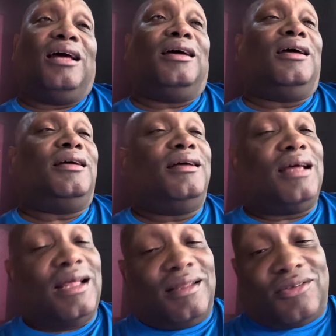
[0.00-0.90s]

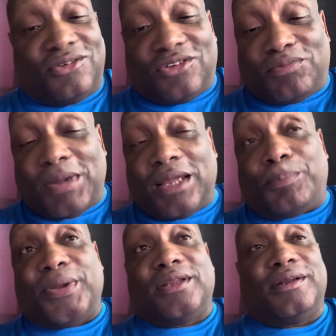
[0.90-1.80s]
And this is just my
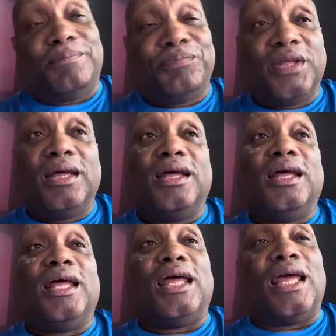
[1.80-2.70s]
opinion.
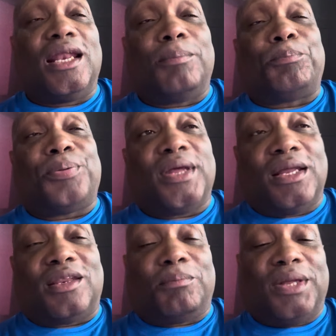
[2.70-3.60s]
It
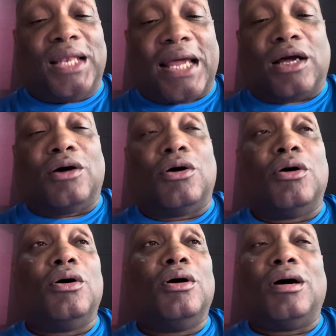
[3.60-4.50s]
appeared to be like a
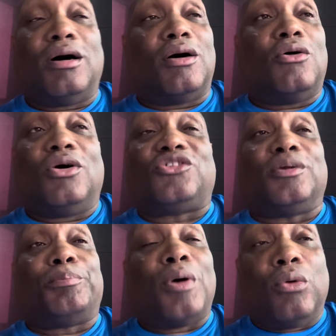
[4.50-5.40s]
horse
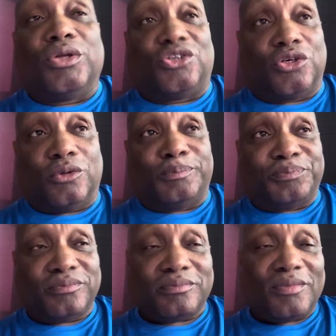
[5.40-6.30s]
and pony show.
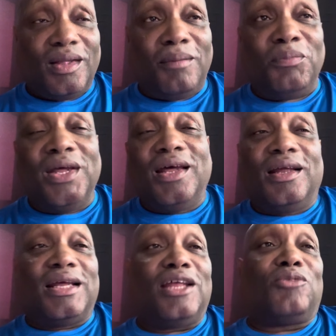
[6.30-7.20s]

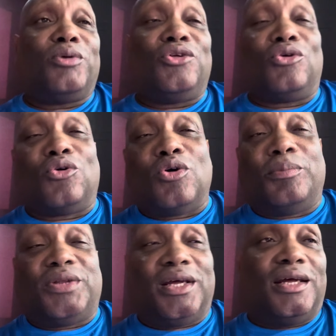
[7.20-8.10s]
That is where you go
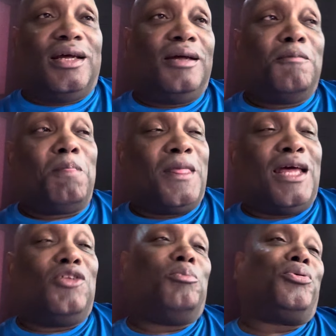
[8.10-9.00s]
up there
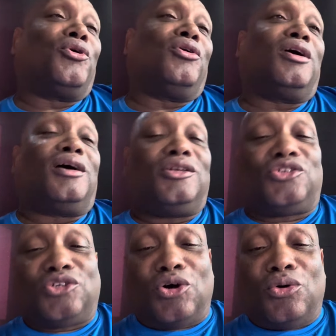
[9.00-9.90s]
and you put on a good
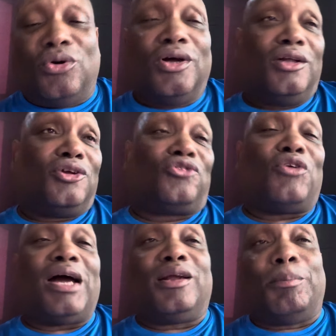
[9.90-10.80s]
show to
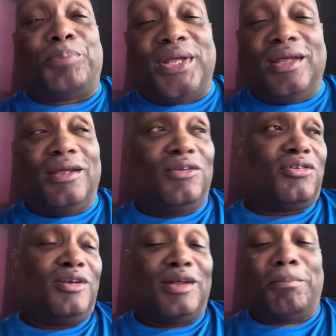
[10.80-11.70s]
try to
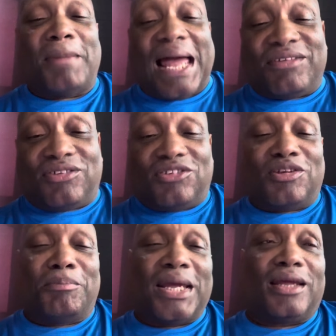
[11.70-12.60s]
appease the masses,
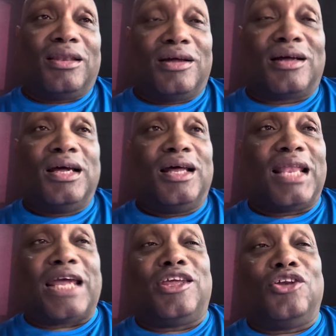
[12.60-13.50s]
to make it look
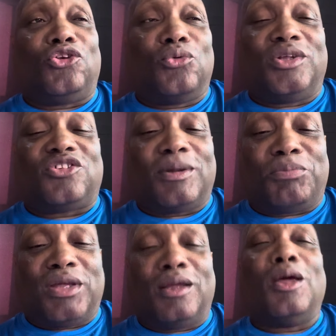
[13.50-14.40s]
like you're doing
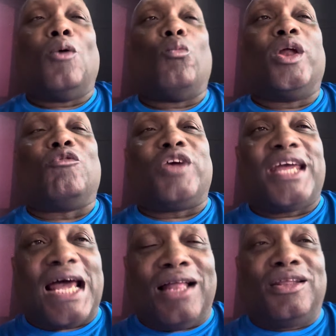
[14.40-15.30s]
something, when in
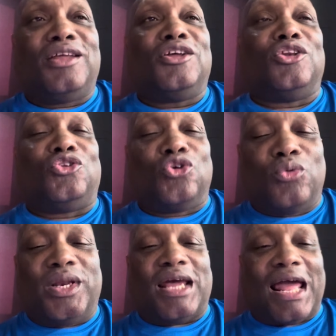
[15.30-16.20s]
reality, you're
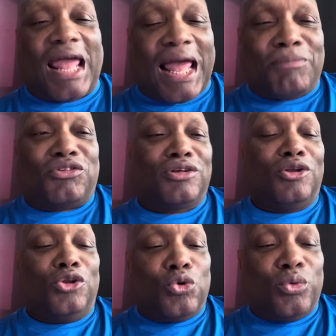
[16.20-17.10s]
doing
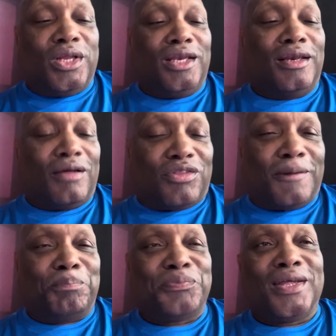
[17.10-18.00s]
absolutely
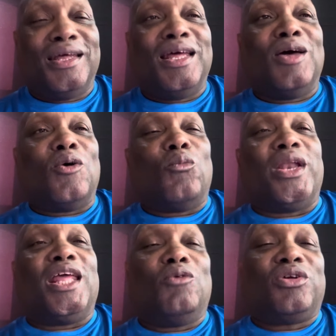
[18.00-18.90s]
nothing.
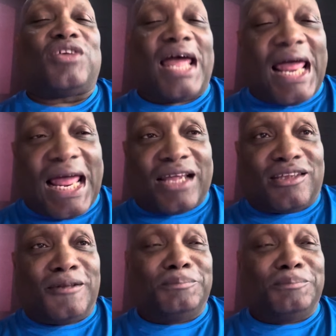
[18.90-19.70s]
When he was asked